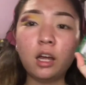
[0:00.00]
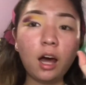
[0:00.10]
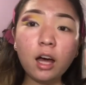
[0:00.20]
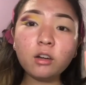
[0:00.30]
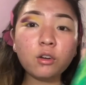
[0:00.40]

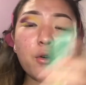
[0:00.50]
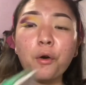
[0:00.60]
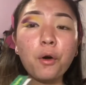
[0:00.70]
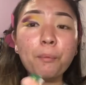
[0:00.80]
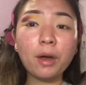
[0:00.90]
I don't
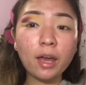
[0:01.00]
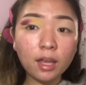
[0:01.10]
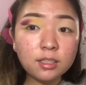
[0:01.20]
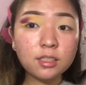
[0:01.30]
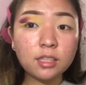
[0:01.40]
know, but
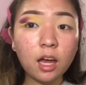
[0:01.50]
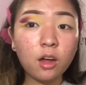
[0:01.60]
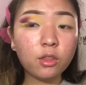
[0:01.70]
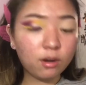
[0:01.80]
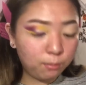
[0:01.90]
hands
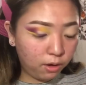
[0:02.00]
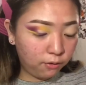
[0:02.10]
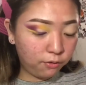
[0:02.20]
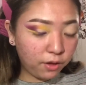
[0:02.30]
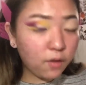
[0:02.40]
down they're my
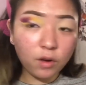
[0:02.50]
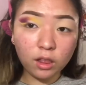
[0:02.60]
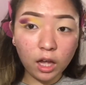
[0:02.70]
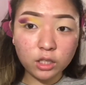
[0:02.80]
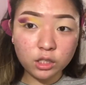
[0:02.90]
favorite
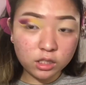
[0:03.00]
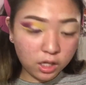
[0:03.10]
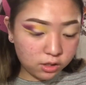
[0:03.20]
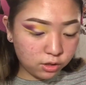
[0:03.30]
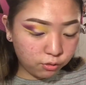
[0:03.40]
lashes
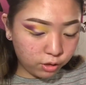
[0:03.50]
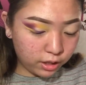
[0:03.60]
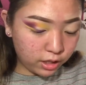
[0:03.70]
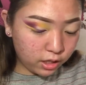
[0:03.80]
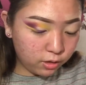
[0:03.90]
as of
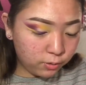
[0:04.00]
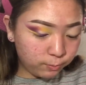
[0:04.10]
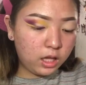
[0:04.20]
right now.